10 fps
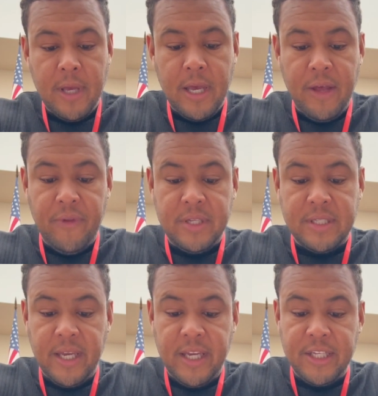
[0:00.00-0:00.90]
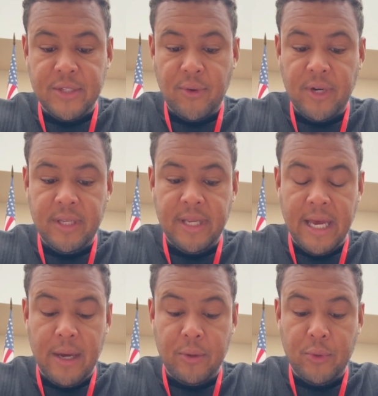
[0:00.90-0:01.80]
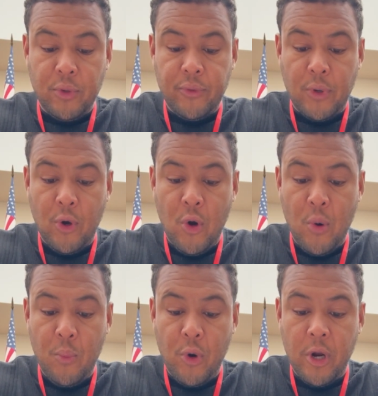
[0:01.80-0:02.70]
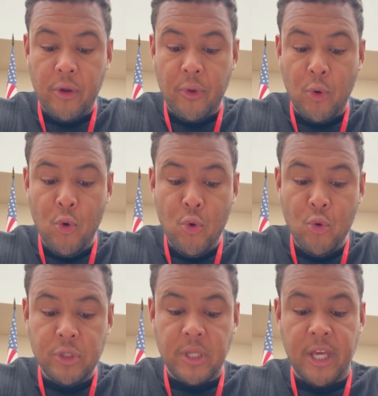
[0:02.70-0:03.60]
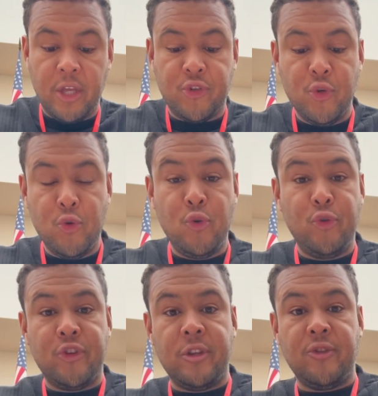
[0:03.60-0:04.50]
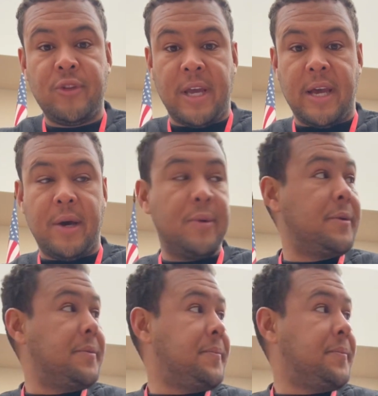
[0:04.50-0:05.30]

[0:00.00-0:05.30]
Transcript: and the sleigh started down toward the home where the Who's lay a snooze in the town.